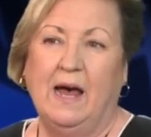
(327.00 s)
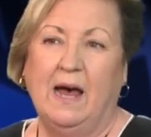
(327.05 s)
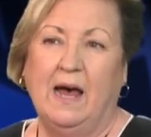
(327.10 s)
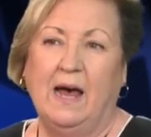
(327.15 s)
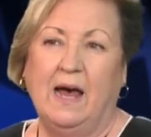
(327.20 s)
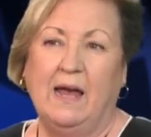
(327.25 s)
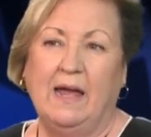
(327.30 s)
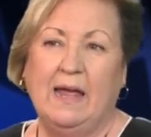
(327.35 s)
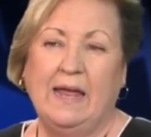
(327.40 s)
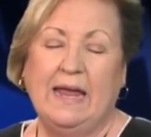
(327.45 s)

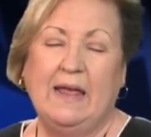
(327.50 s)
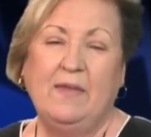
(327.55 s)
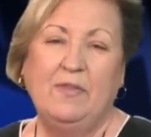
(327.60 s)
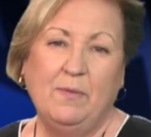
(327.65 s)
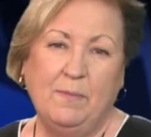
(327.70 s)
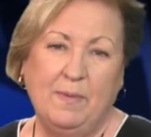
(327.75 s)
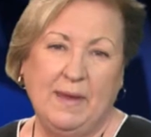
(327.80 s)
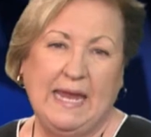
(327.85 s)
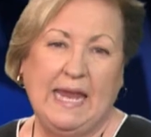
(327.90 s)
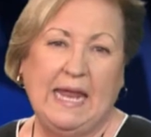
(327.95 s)
Uh,
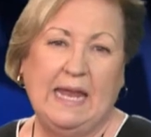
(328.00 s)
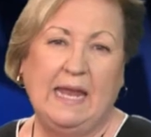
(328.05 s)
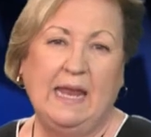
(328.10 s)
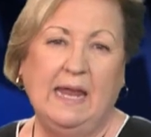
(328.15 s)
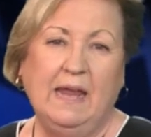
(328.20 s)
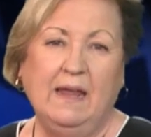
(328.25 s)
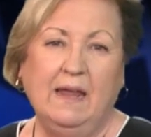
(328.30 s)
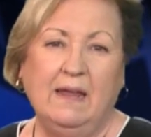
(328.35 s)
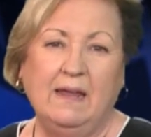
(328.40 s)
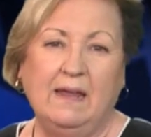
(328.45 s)
in the
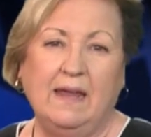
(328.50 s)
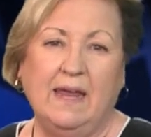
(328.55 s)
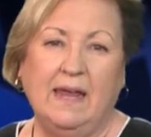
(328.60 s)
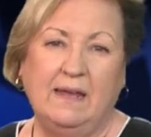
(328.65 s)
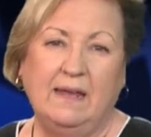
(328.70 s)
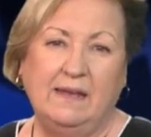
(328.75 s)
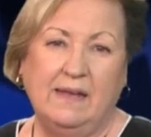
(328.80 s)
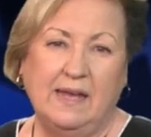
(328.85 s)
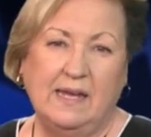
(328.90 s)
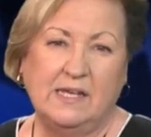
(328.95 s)
beginning,
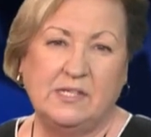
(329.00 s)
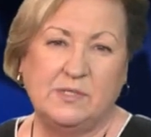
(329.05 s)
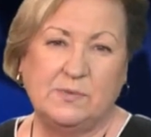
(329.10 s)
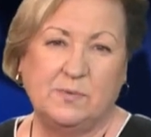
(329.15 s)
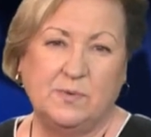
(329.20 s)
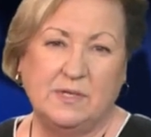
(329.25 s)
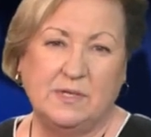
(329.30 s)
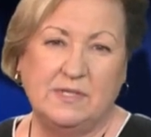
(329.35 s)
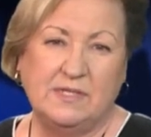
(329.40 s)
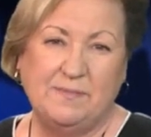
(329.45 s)

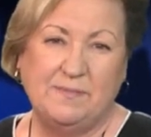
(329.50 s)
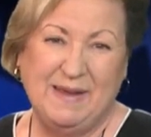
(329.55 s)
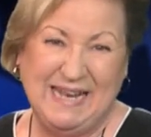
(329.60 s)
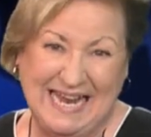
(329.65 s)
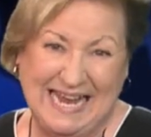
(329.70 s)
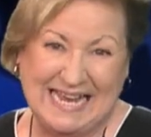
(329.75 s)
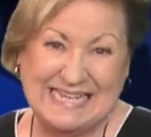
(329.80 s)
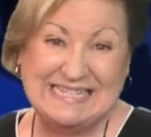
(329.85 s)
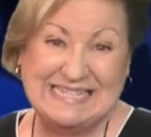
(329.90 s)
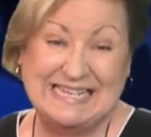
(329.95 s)
KTH was a
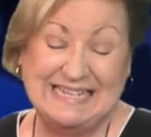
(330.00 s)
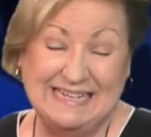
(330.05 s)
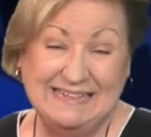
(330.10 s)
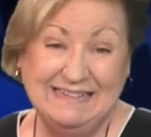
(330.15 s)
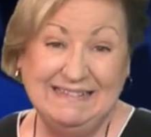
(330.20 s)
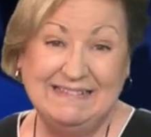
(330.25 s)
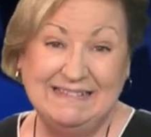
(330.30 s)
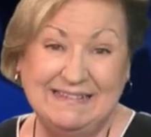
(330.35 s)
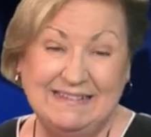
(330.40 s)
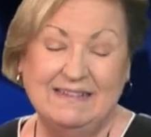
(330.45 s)
bit
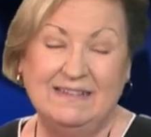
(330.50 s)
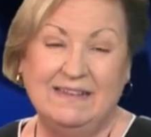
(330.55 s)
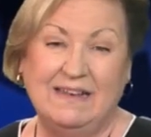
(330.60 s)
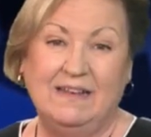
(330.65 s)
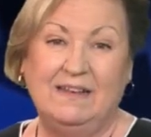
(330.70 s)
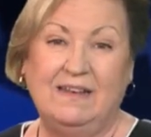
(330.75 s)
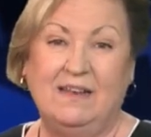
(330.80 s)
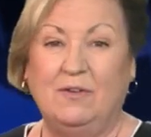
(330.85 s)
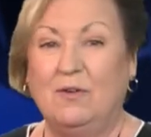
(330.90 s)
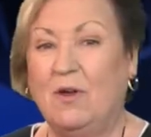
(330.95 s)
hesitant
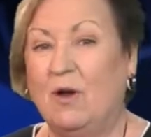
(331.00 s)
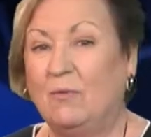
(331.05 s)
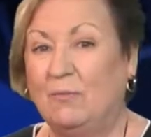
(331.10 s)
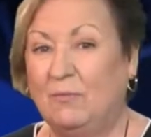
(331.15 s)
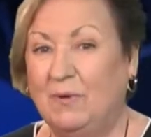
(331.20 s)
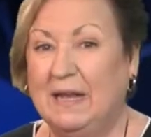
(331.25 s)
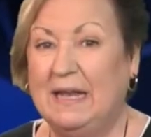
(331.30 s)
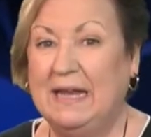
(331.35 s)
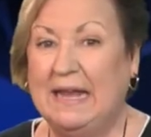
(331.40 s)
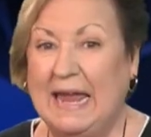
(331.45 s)
and did not
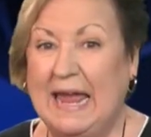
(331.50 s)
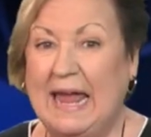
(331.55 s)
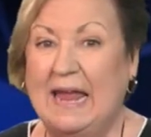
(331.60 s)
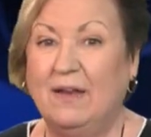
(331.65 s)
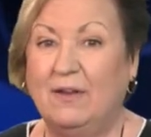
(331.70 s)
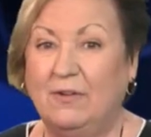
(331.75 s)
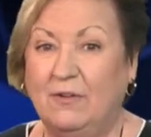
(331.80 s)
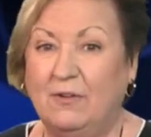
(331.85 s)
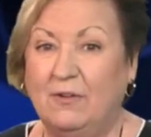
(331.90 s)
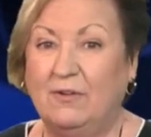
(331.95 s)
really
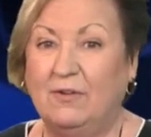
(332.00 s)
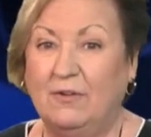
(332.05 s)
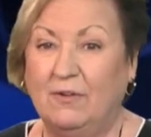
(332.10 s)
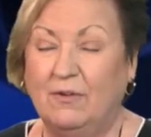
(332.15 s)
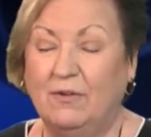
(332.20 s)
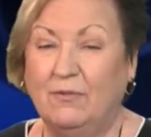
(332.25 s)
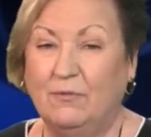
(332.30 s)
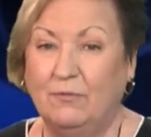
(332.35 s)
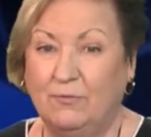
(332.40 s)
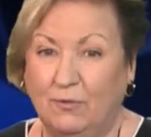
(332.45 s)

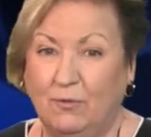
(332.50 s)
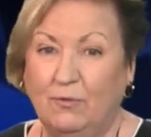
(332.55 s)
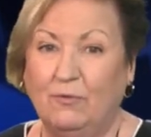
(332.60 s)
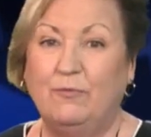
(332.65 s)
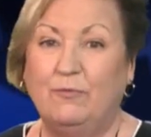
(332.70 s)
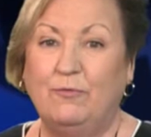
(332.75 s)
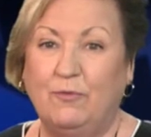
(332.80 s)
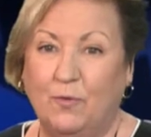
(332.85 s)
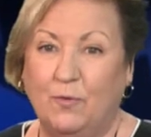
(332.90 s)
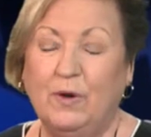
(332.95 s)
enter full
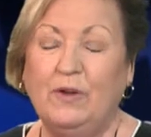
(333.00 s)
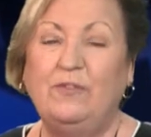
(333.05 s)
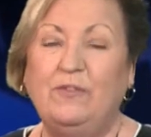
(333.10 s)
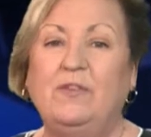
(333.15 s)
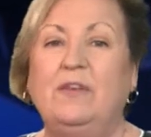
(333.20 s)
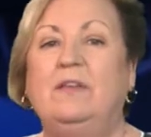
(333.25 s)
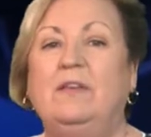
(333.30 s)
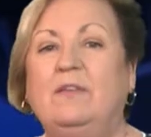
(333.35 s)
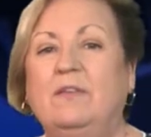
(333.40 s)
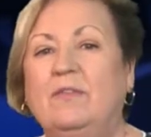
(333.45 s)

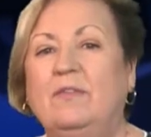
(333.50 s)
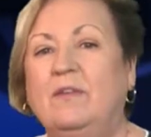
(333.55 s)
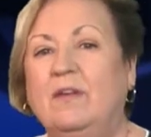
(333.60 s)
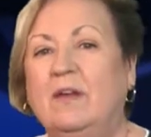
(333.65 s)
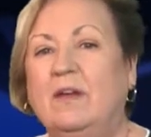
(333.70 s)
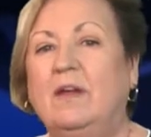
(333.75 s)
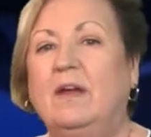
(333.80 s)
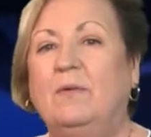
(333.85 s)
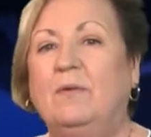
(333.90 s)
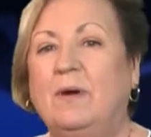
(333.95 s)
force into
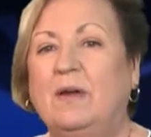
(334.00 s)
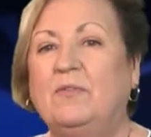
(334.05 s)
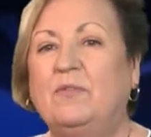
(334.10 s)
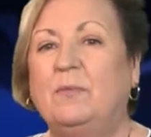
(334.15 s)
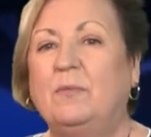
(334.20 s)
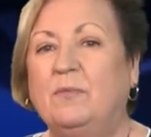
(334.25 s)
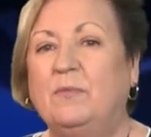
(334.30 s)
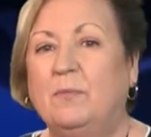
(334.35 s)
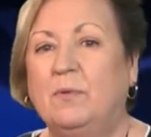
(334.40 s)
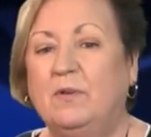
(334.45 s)
the
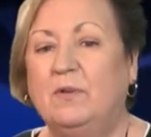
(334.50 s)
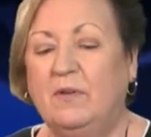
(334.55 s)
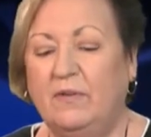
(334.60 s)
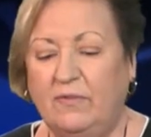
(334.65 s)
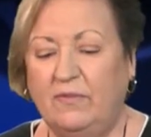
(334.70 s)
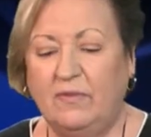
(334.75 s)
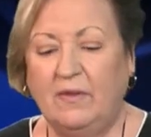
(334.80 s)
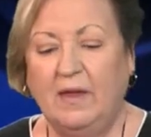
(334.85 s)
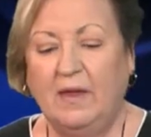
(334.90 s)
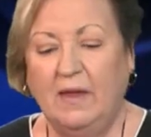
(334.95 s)
Erasmus
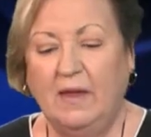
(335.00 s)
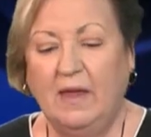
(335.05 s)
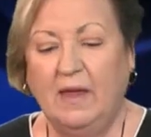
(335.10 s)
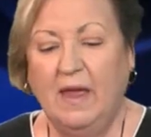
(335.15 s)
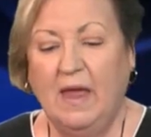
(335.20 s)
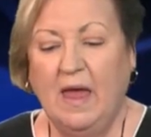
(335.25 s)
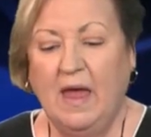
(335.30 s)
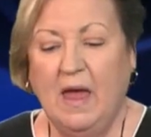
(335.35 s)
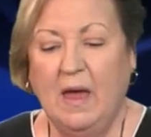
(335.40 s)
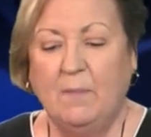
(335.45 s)
Mundus.
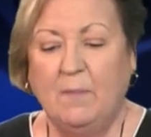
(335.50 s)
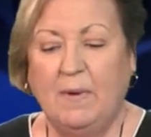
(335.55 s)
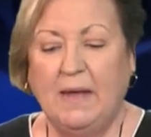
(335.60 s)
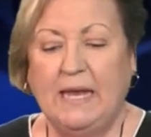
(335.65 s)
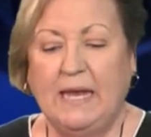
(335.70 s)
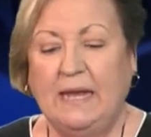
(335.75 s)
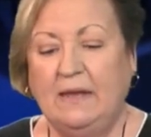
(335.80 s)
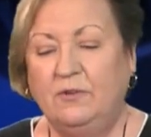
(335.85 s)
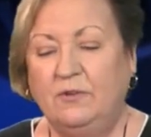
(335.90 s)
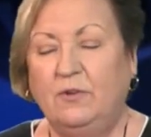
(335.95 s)

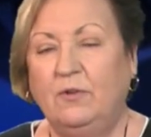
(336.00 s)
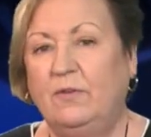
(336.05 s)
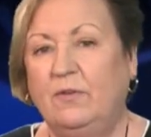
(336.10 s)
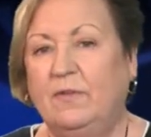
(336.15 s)
But in